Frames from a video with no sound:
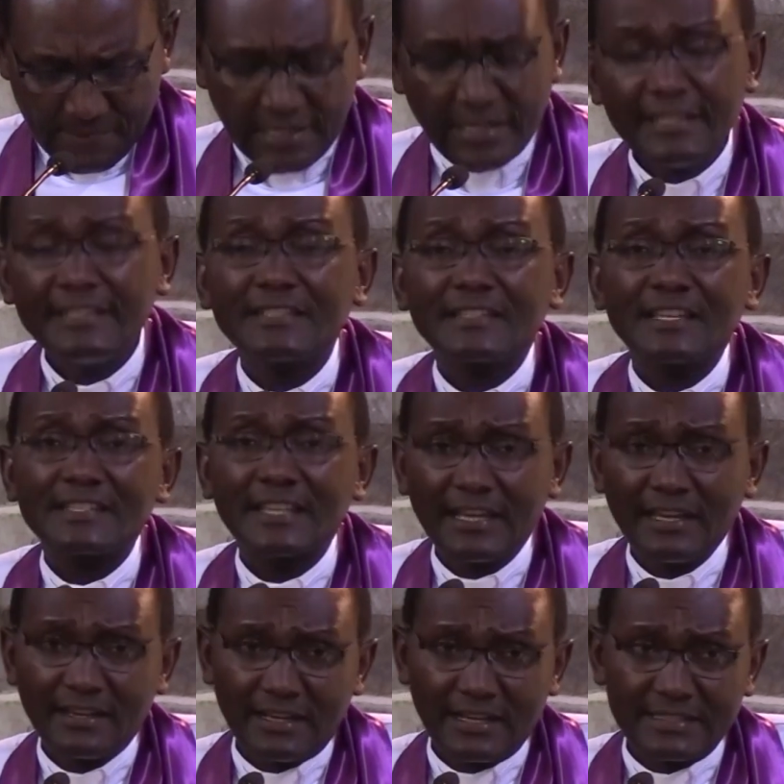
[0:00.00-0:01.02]
The list is
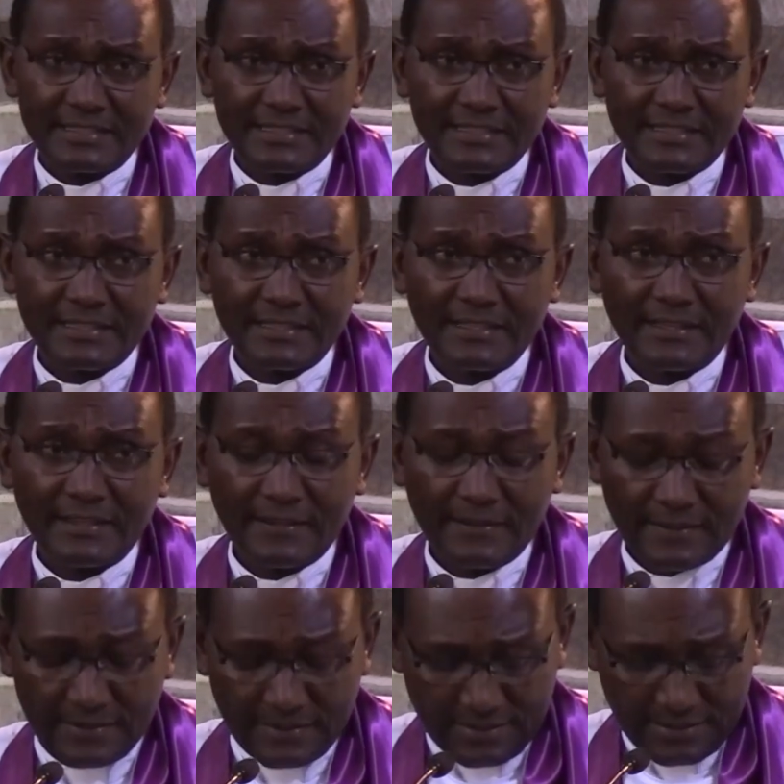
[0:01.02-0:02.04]
endless.
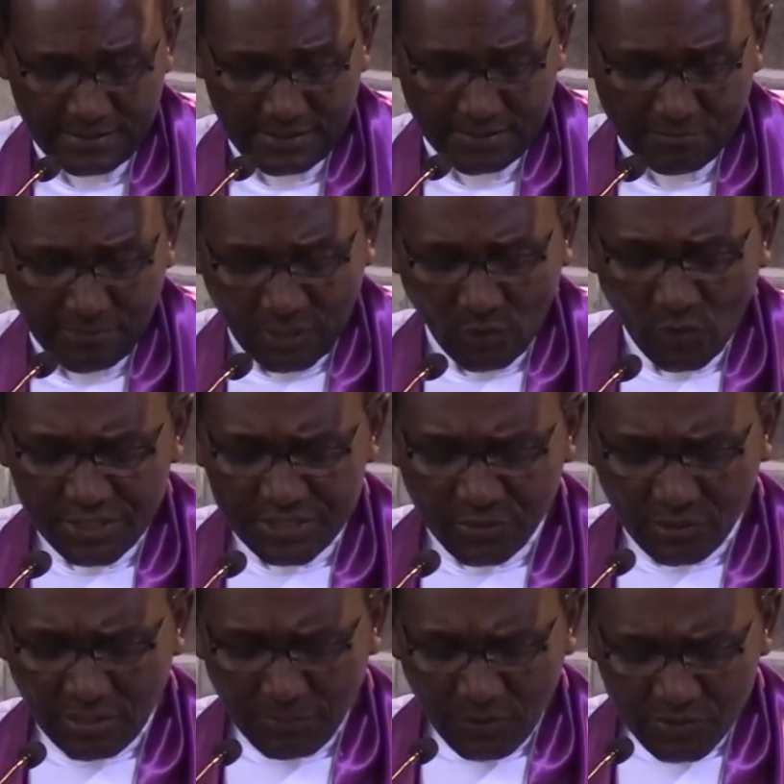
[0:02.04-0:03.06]
But I want to
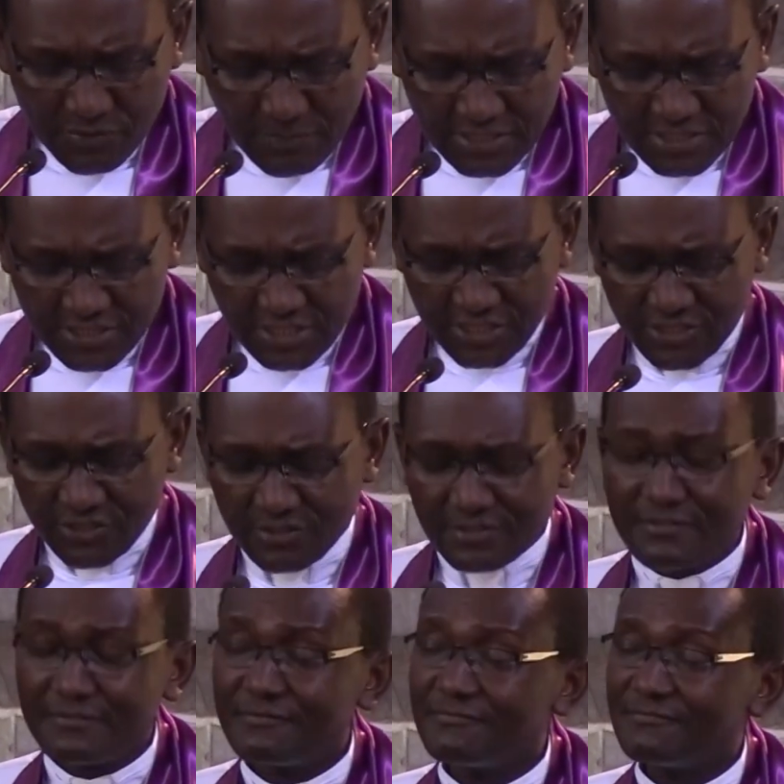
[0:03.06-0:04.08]
talk about
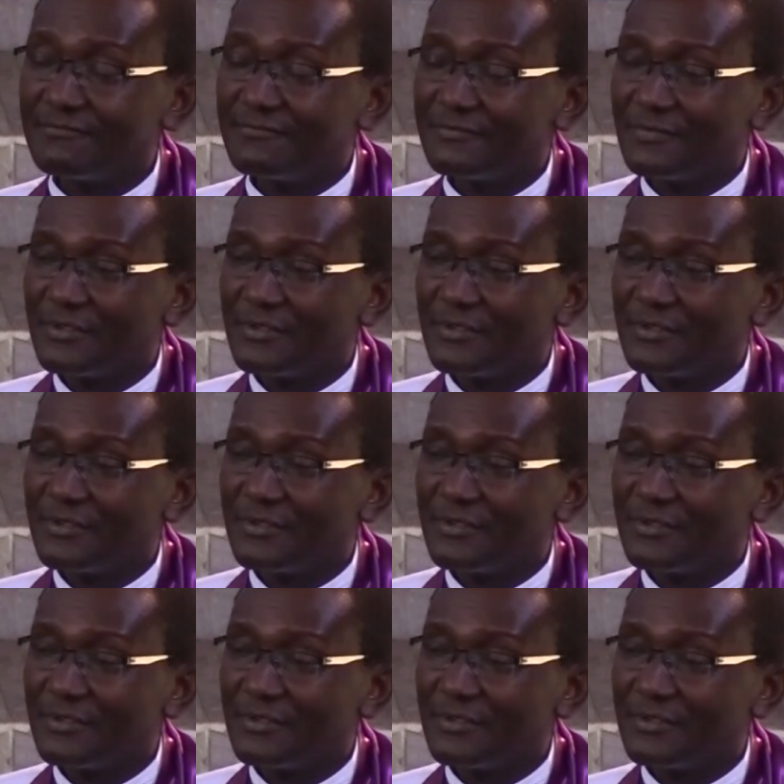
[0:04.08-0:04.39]
meditation,